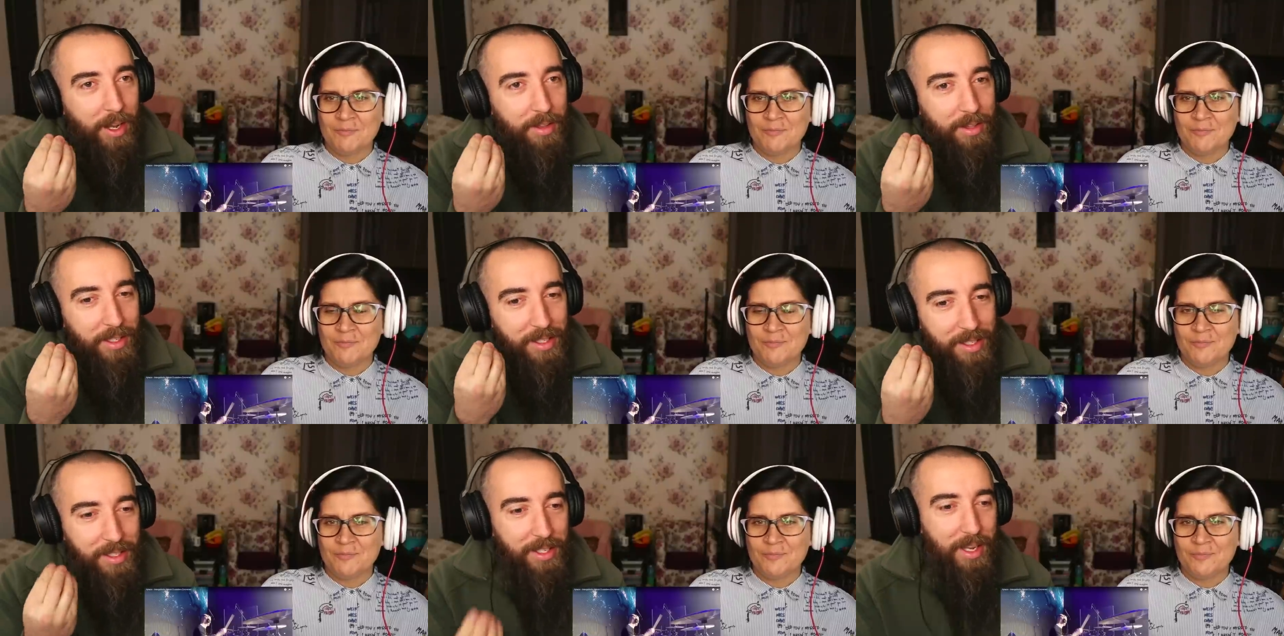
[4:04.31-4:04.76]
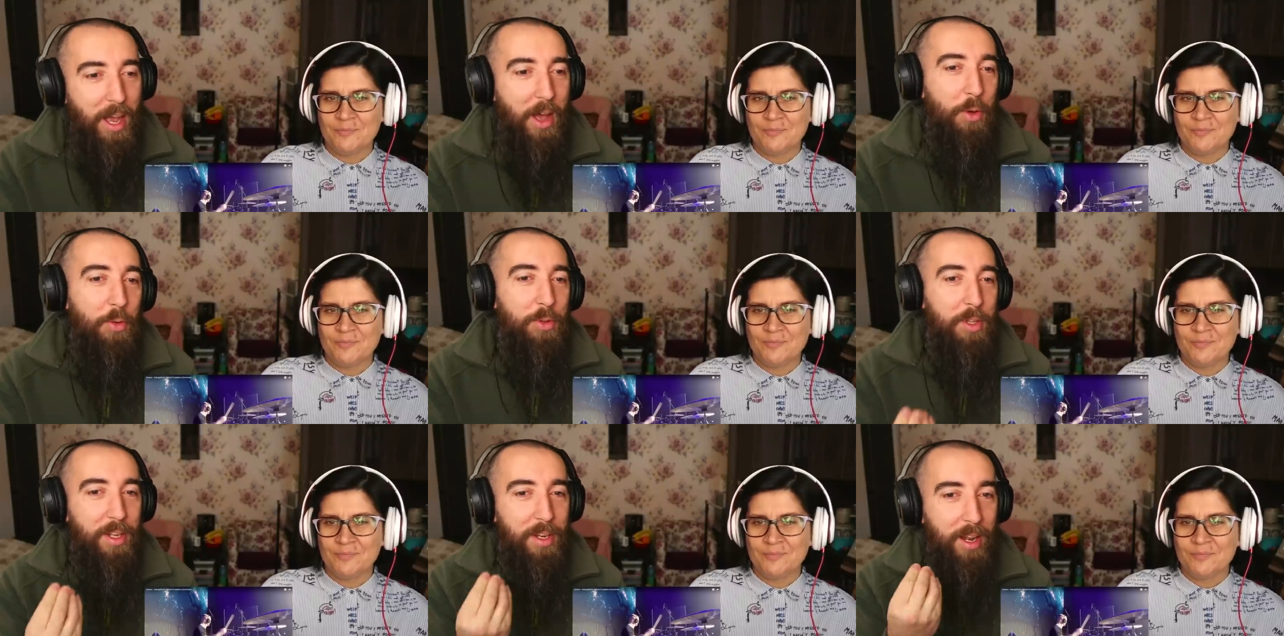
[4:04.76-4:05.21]
Speaker 1: the
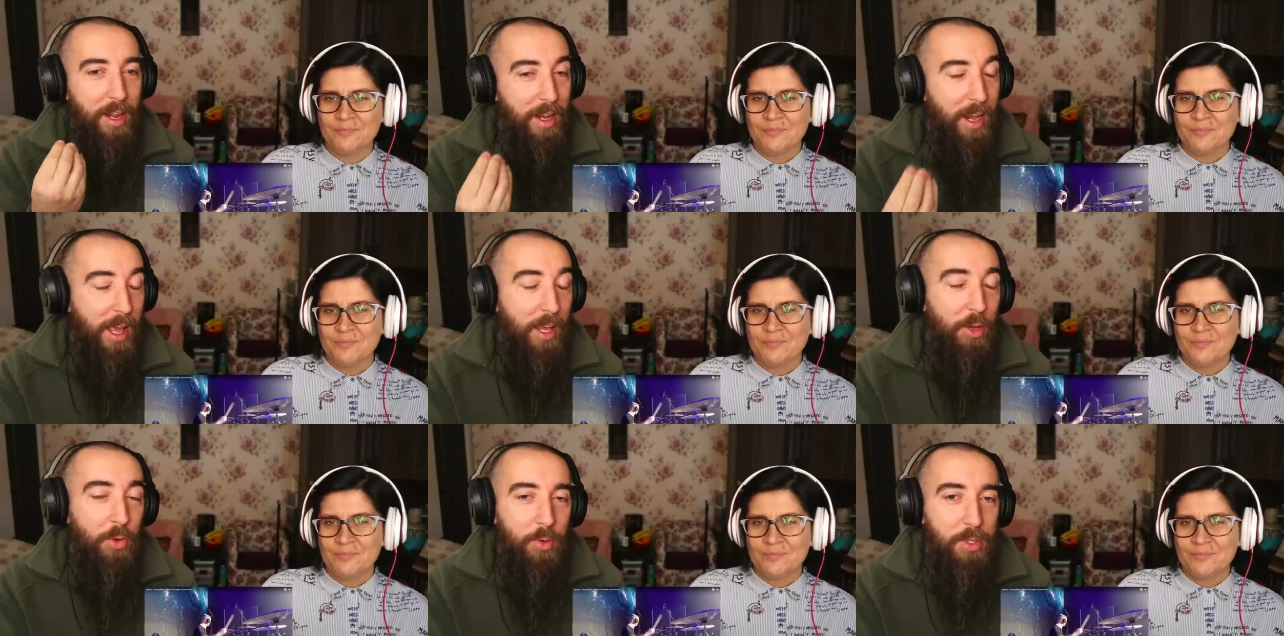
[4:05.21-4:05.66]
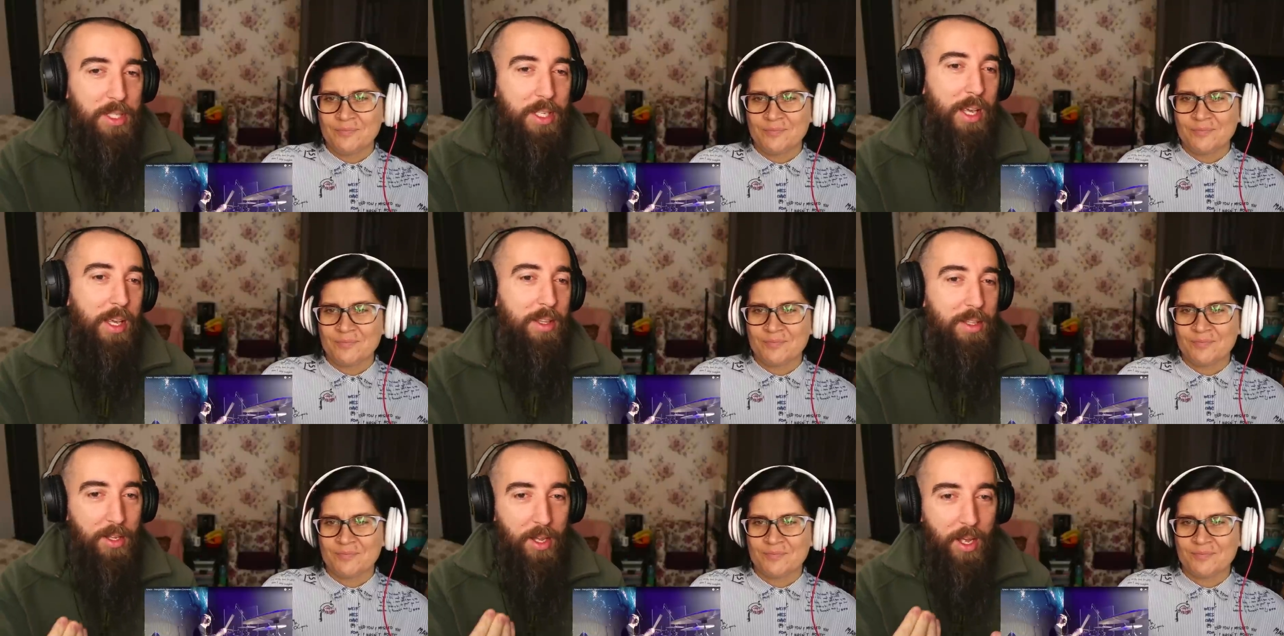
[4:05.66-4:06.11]
sound and like you
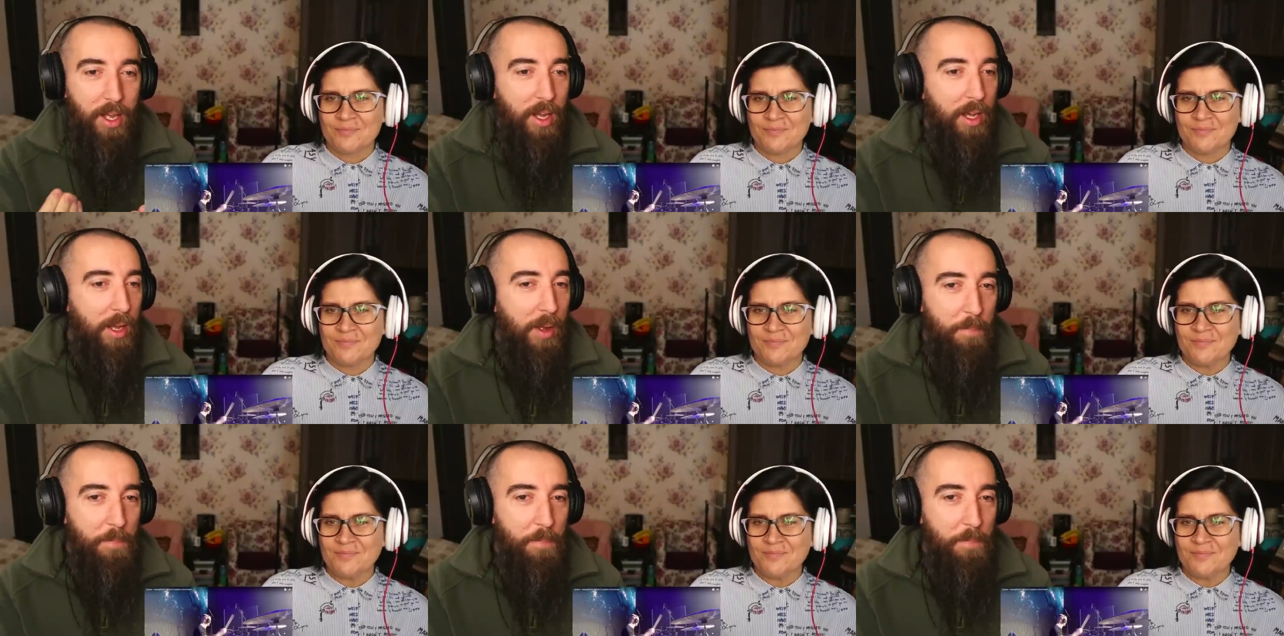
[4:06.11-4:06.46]
say, the